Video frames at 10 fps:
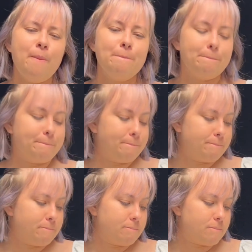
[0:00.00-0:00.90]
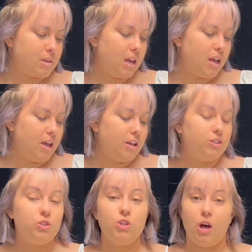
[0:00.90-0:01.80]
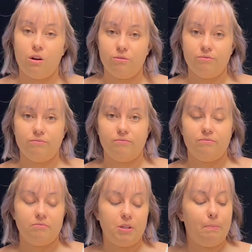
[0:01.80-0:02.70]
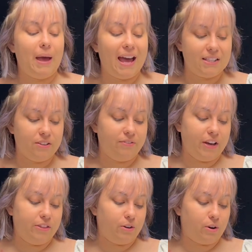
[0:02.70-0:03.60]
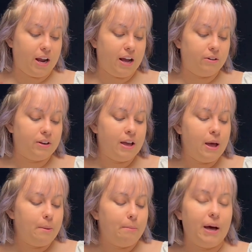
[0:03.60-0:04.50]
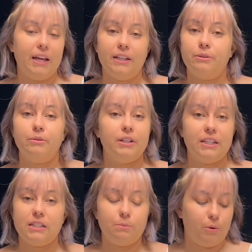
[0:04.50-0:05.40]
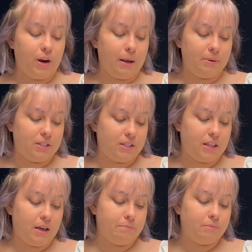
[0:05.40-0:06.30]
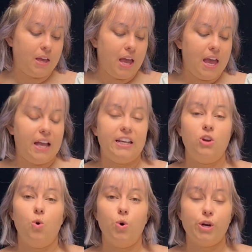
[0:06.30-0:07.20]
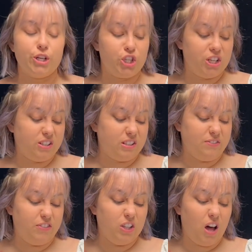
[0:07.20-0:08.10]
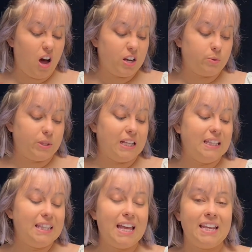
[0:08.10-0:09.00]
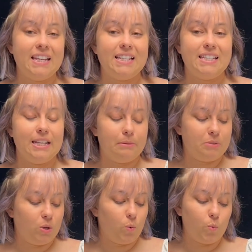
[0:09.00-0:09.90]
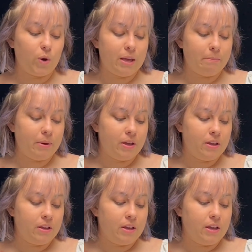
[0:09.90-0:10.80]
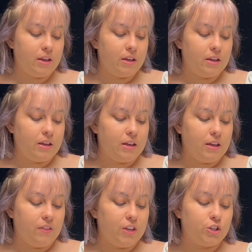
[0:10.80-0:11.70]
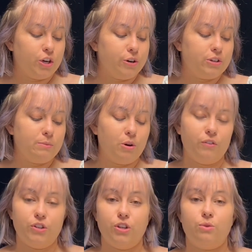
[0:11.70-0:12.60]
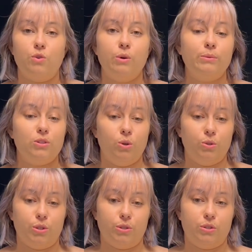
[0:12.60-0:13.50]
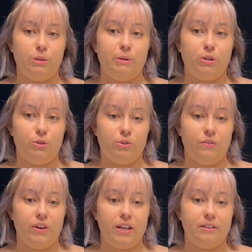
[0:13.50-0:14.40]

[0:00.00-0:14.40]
him! So, to pacify the crowd, Pilate released Barabbas to them, and he ordered Jesus flogged with a lead tipped whip and turned him over to the Roman soldiers to be crucified.